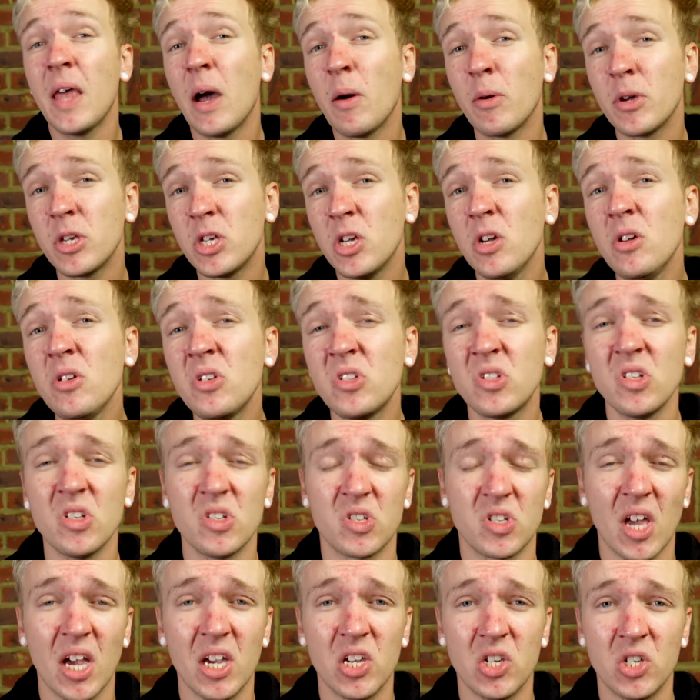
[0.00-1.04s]
Now at Euston
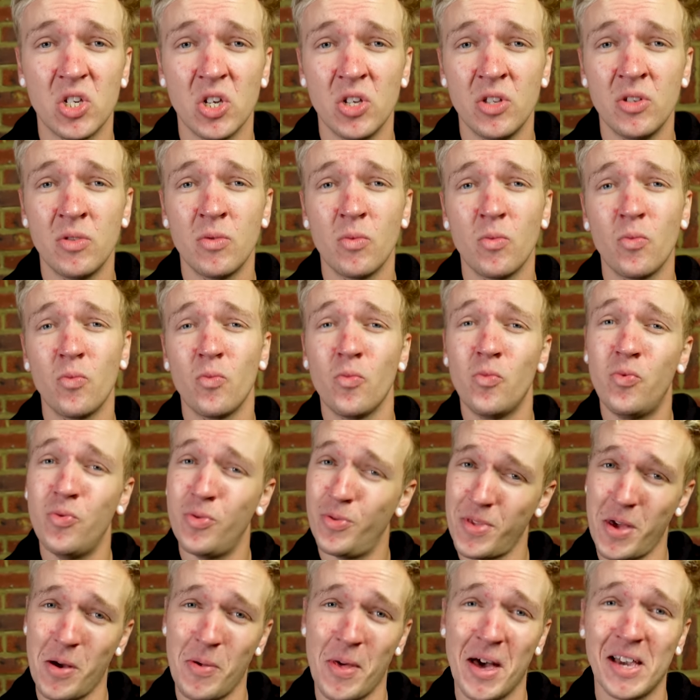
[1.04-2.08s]
Station,
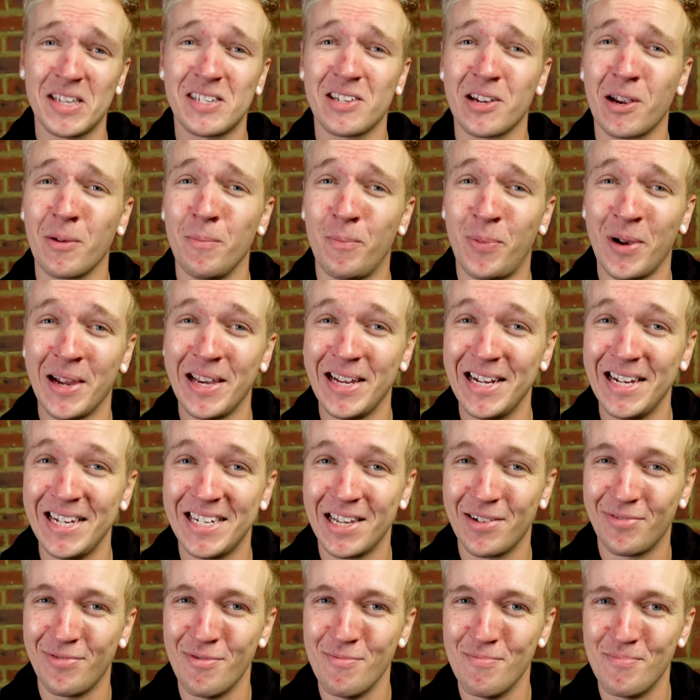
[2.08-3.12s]
no, that's a completely
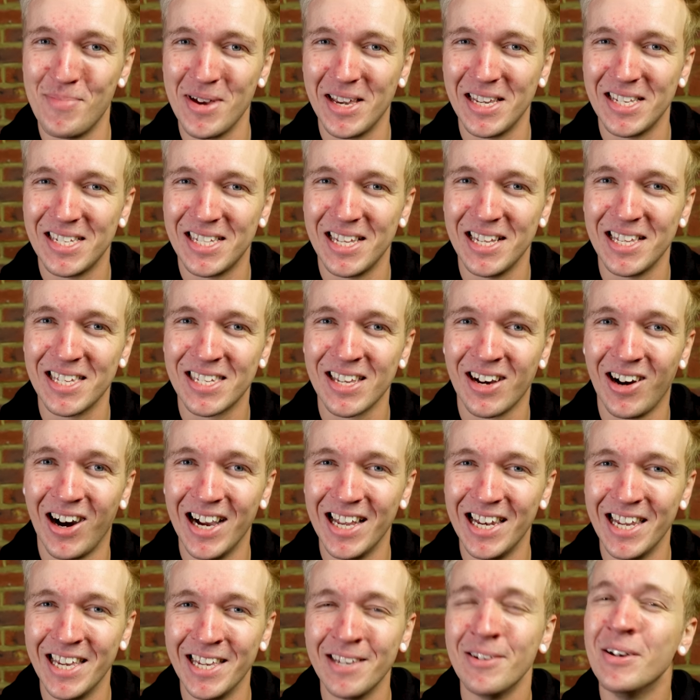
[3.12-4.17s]
different beast
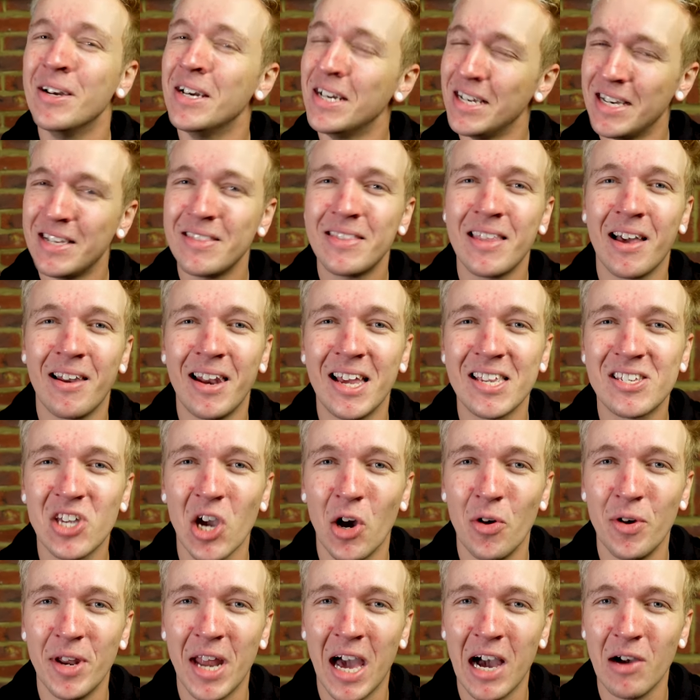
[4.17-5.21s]
entirely. Now let's
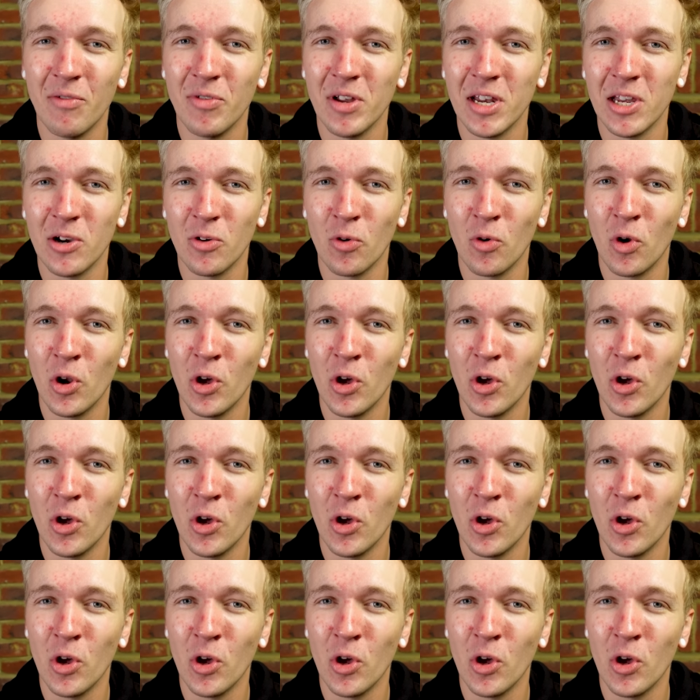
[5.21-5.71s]
go and have a little